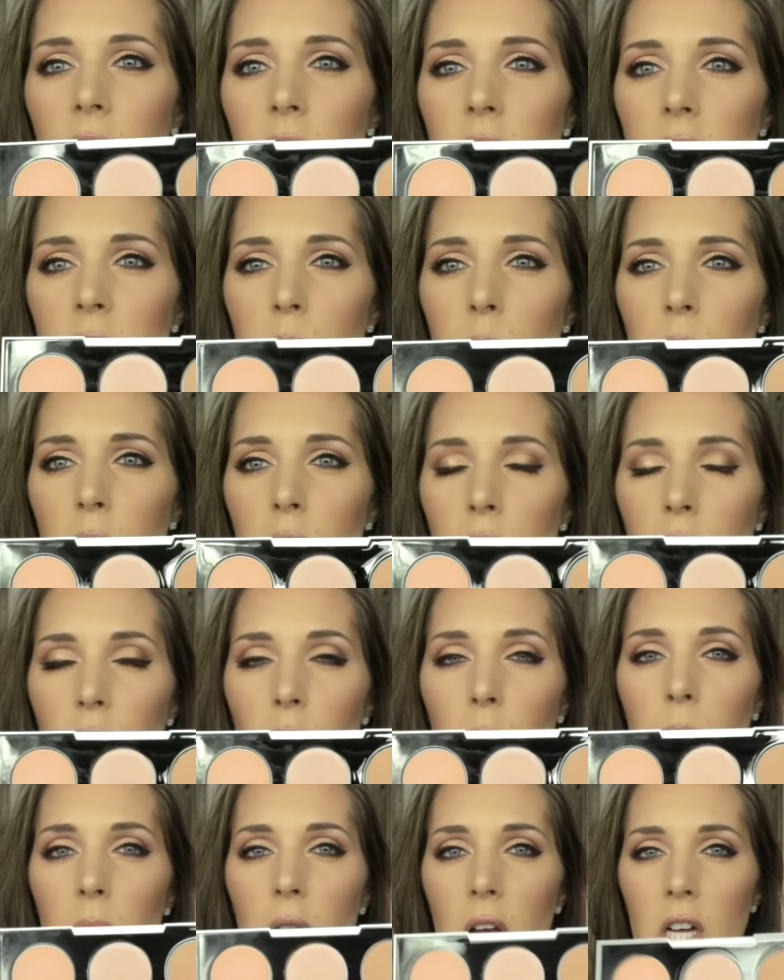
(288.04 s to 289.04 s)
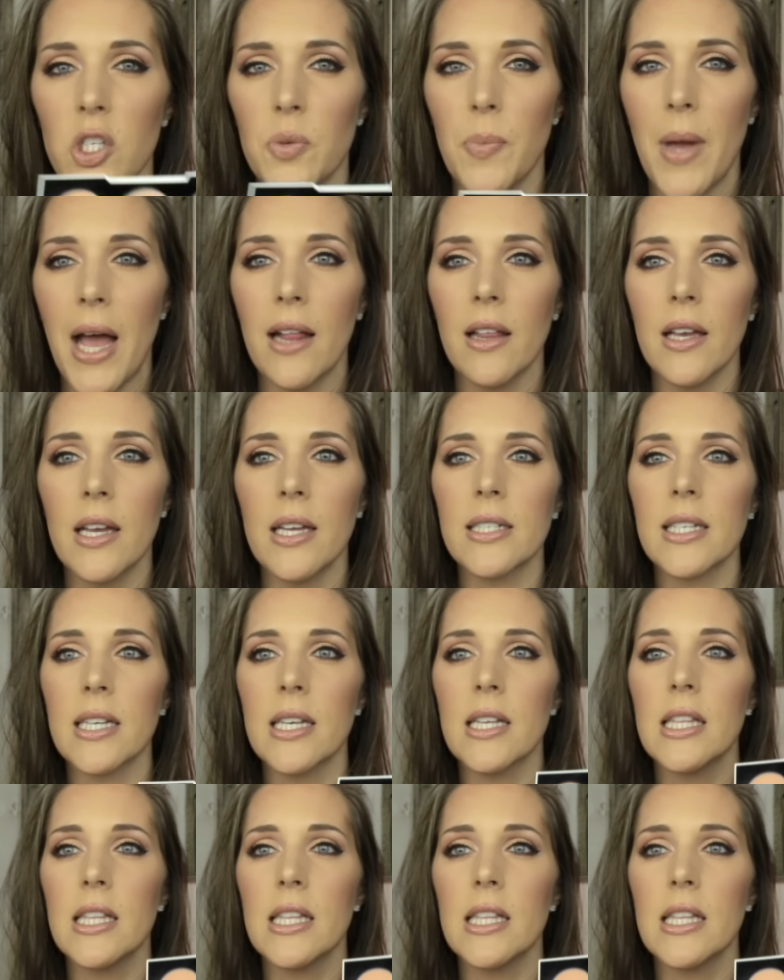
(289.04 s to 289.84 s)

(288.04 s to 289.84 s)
of this beautiful blush palette.